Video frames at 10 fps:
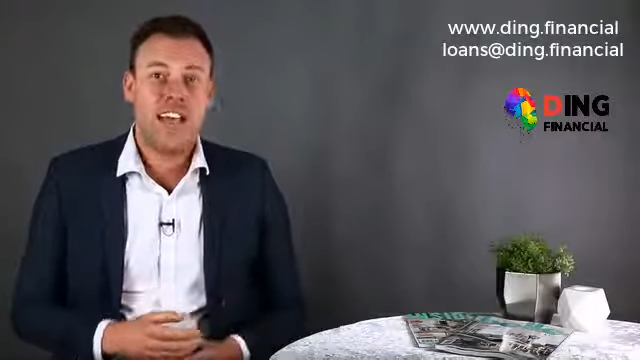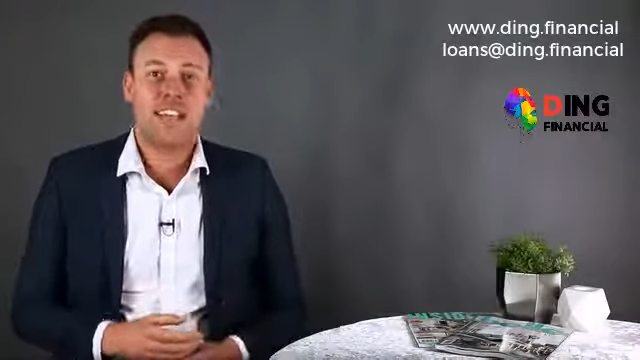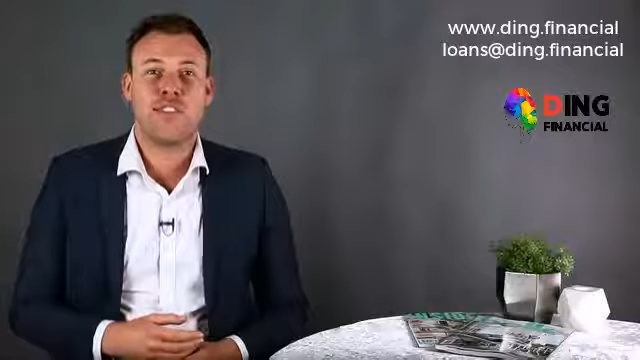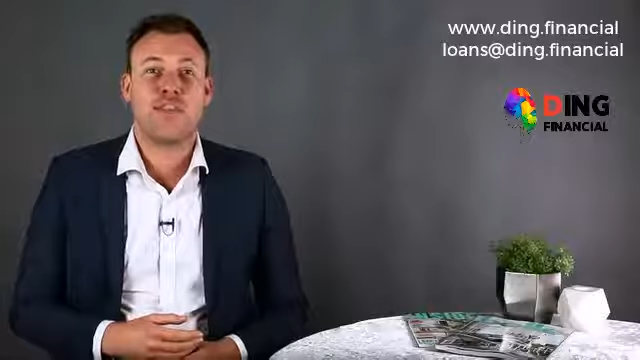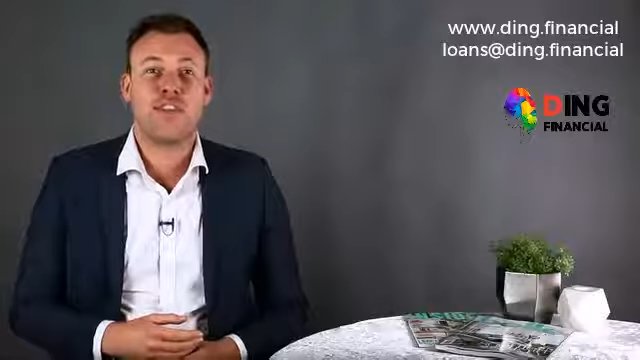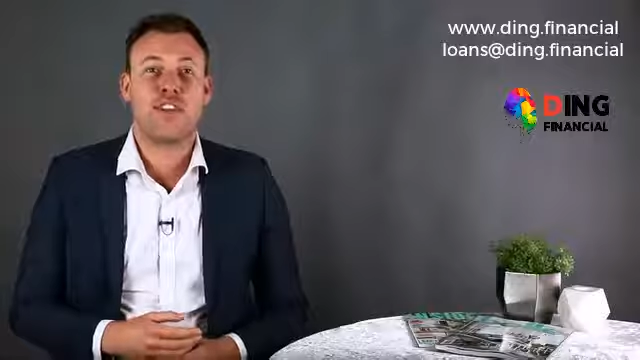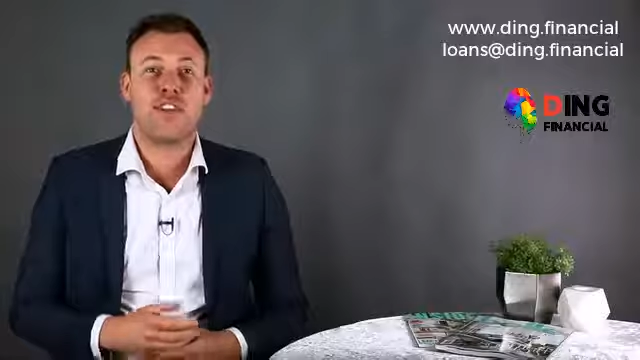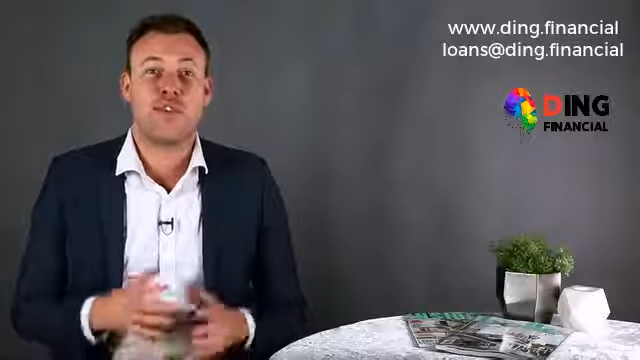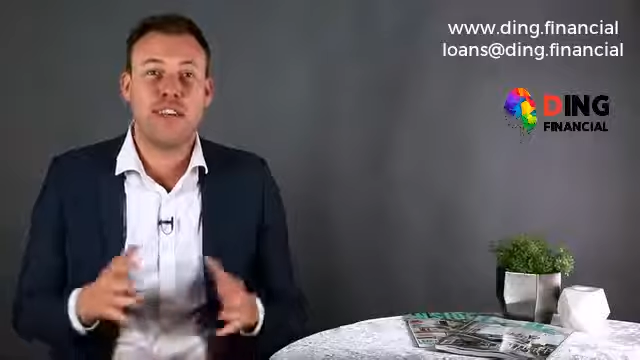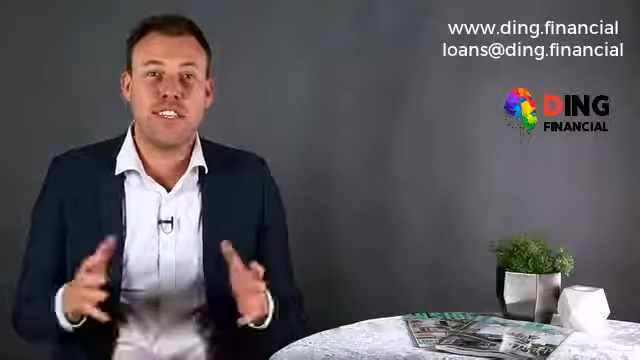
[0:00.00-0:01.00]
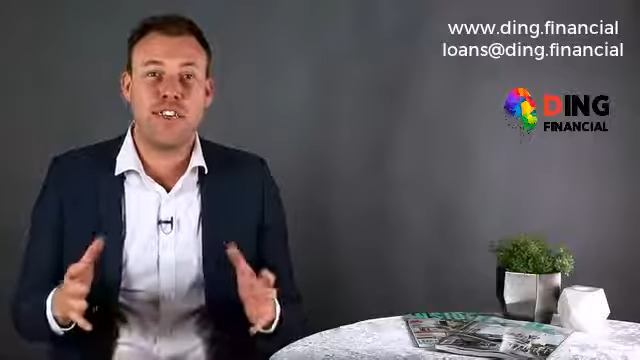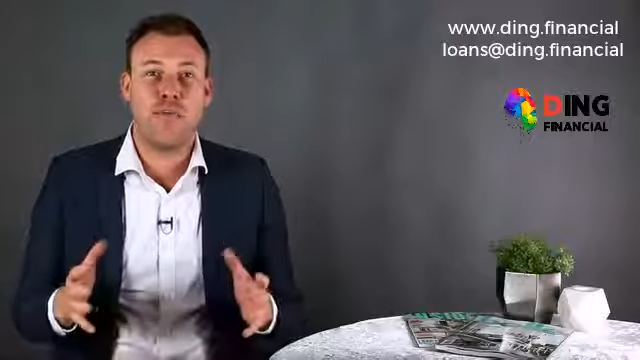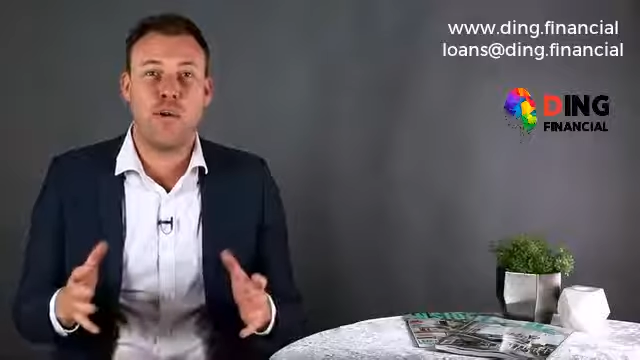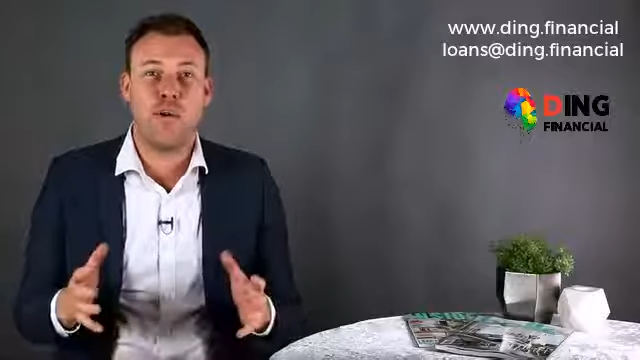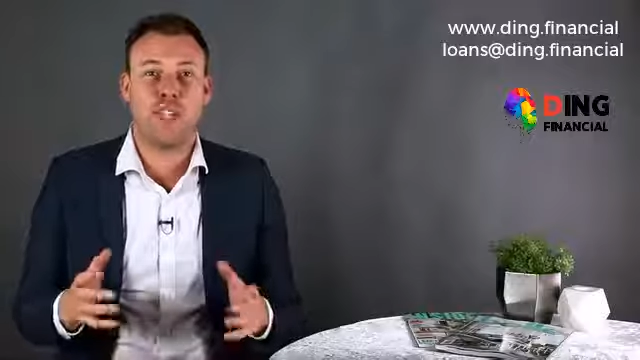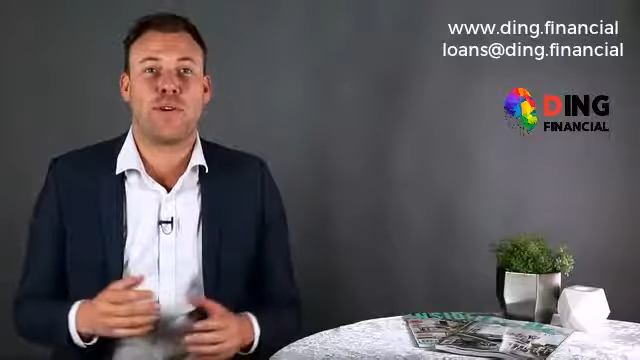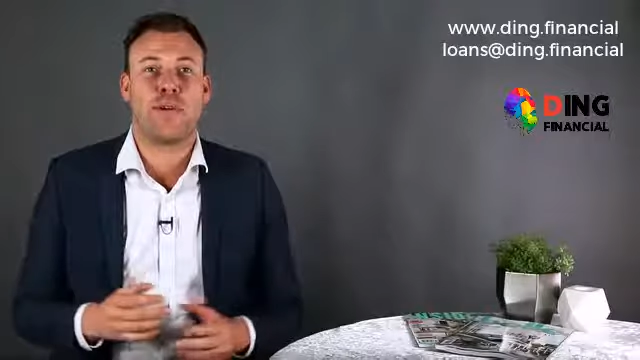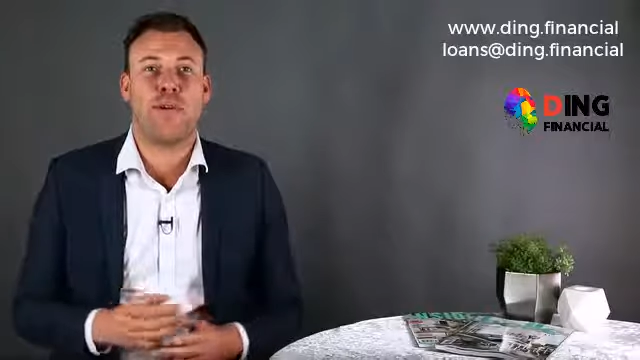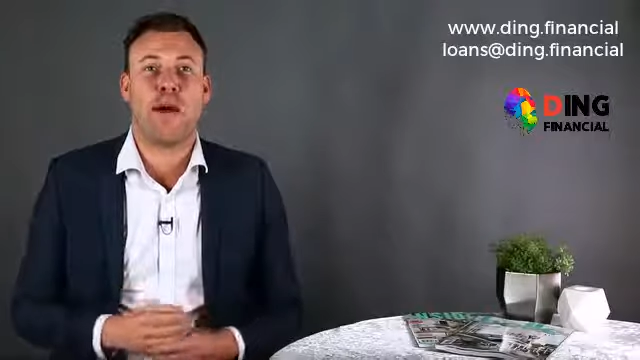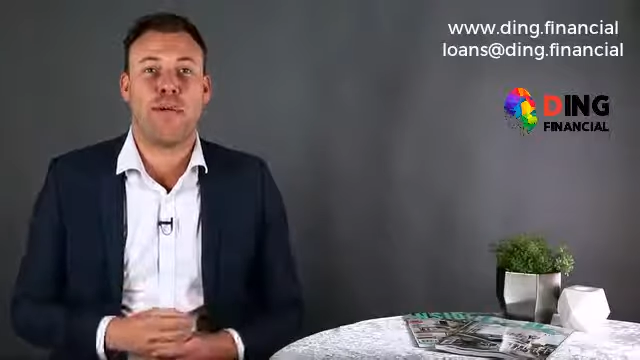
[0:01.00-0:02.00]
this will increase your mortgage
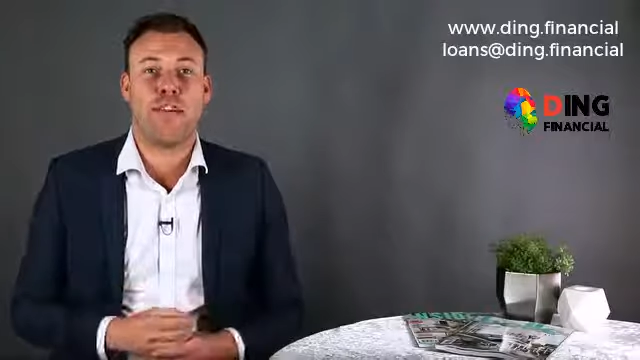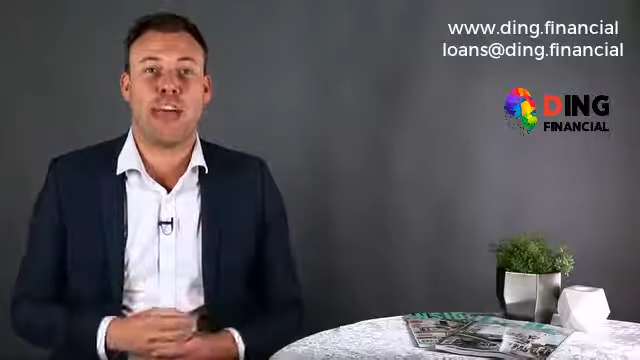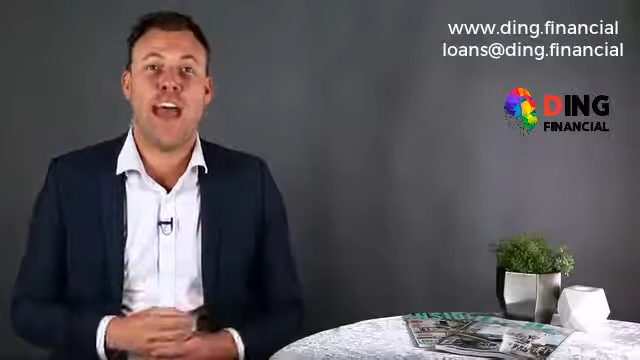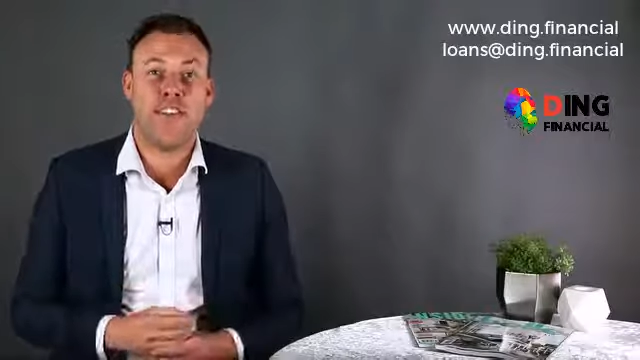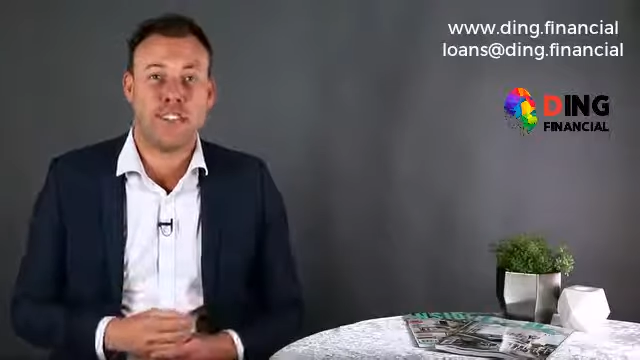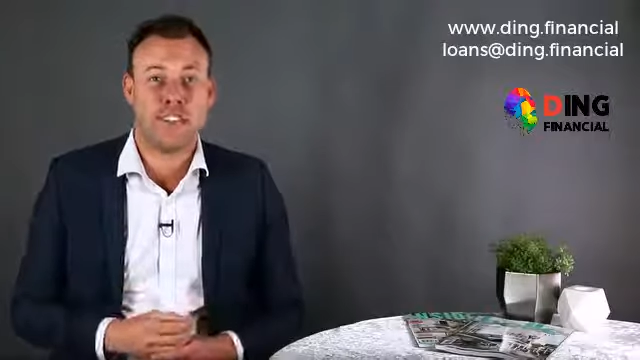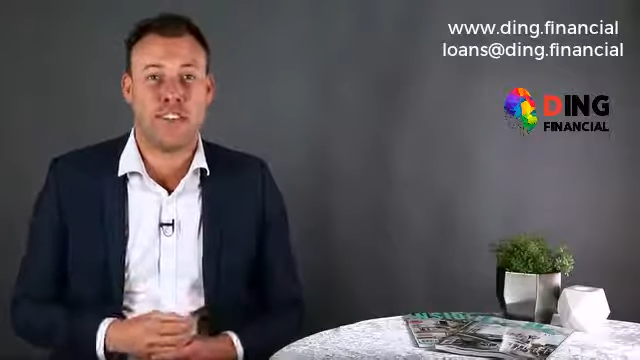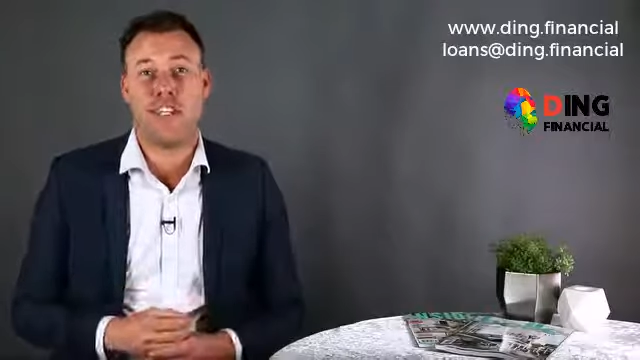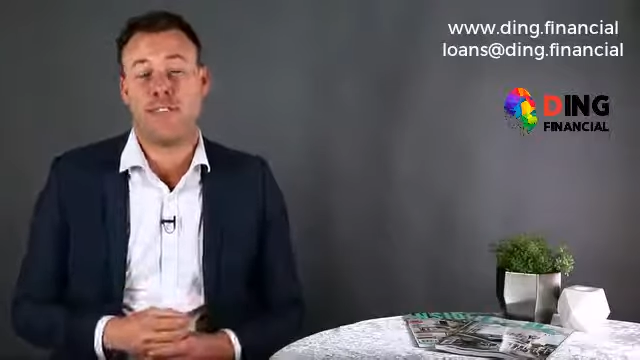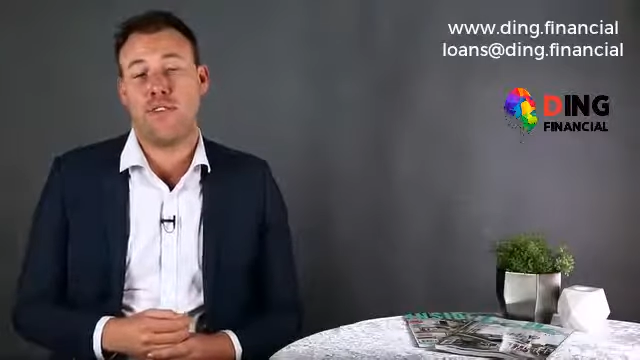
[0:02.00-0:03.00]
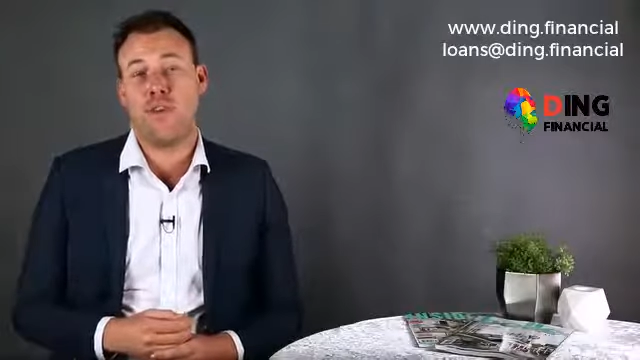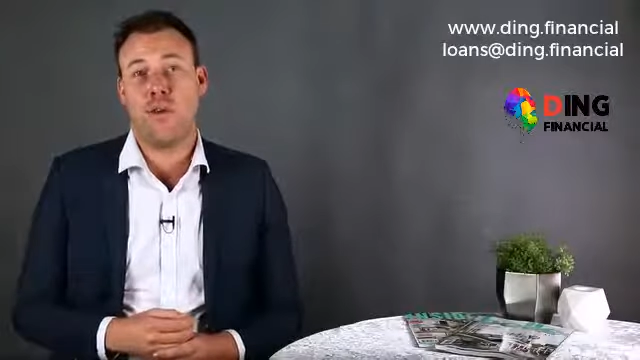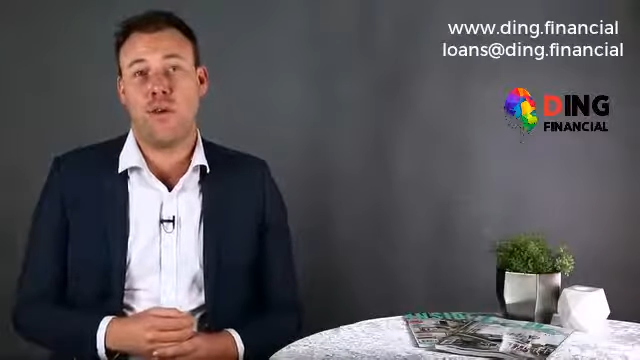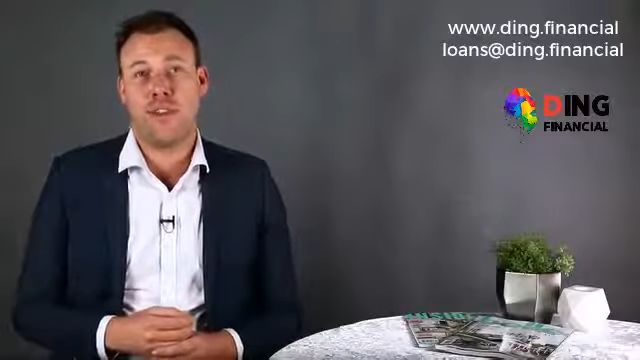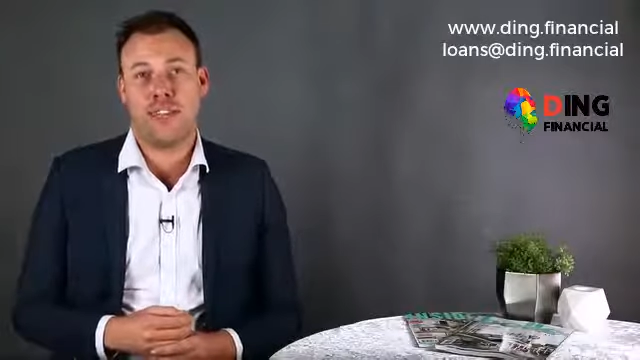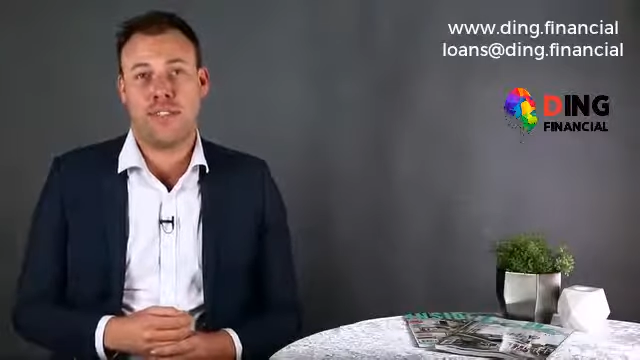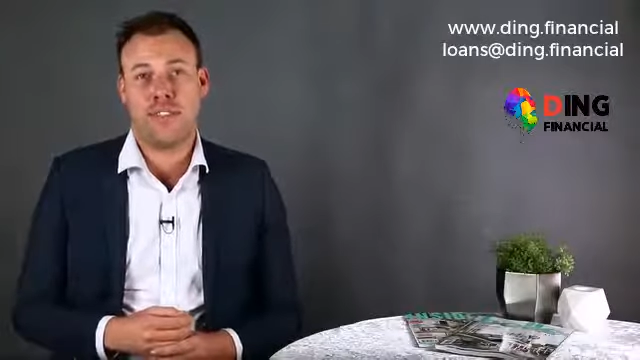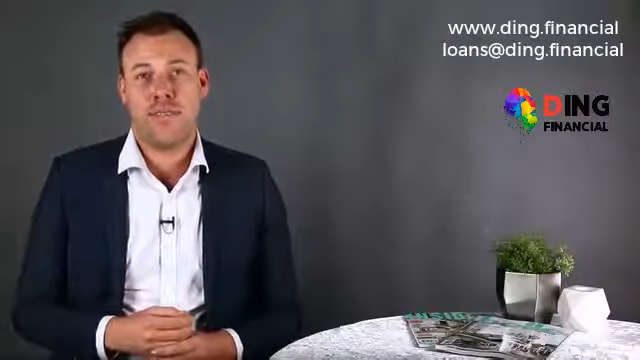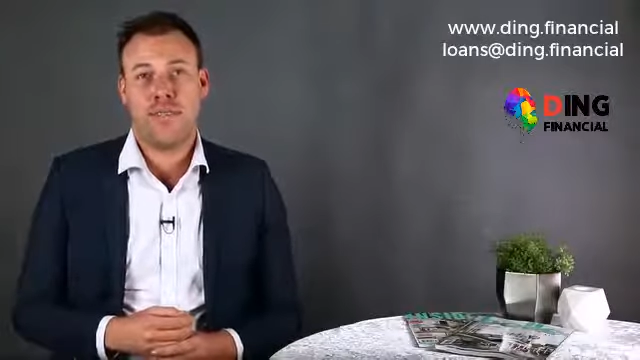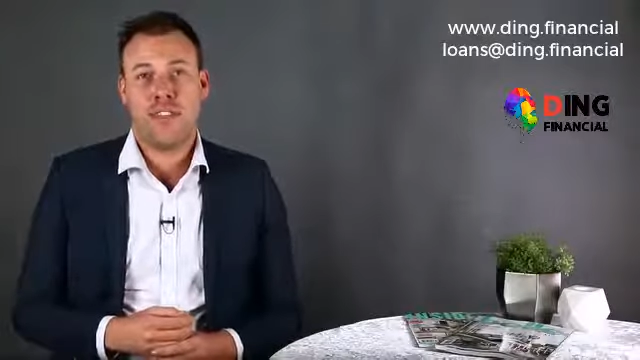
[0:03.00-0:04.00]
repayment and the size of your mortgage.